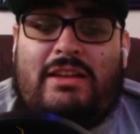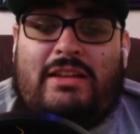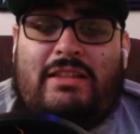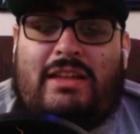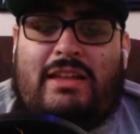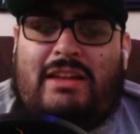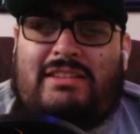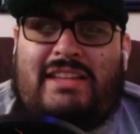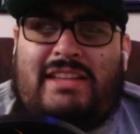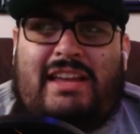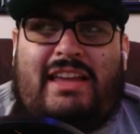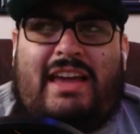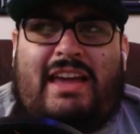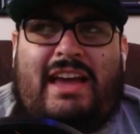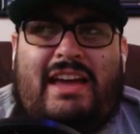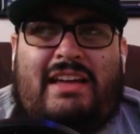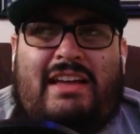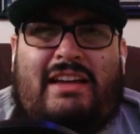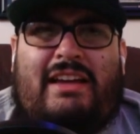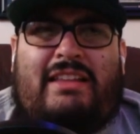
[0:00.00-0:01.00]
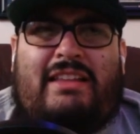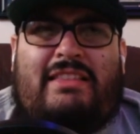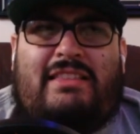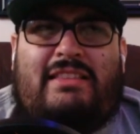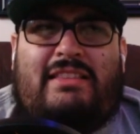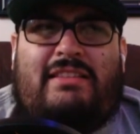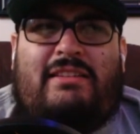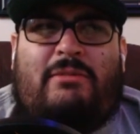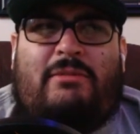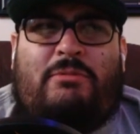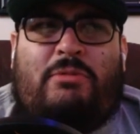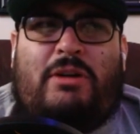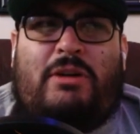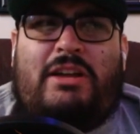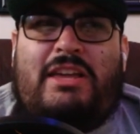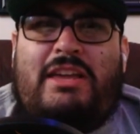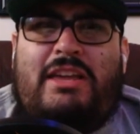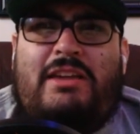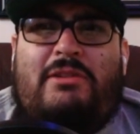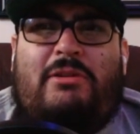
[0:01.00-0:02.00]
I was like, really? yeah, a
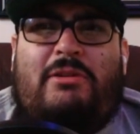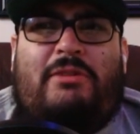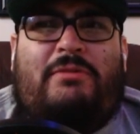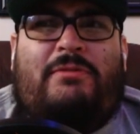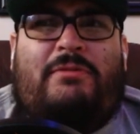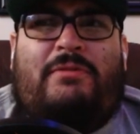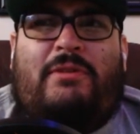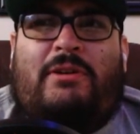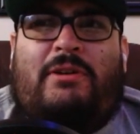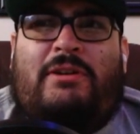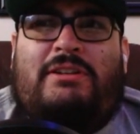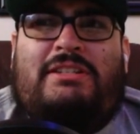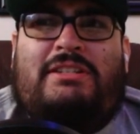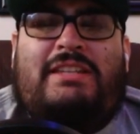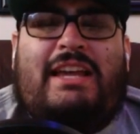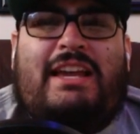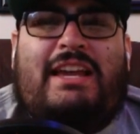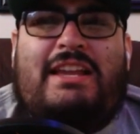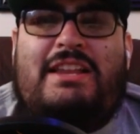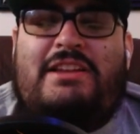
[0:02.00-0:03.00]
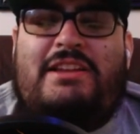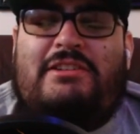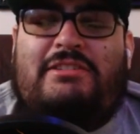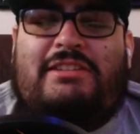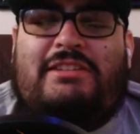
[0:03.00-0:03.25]
rookie or or second year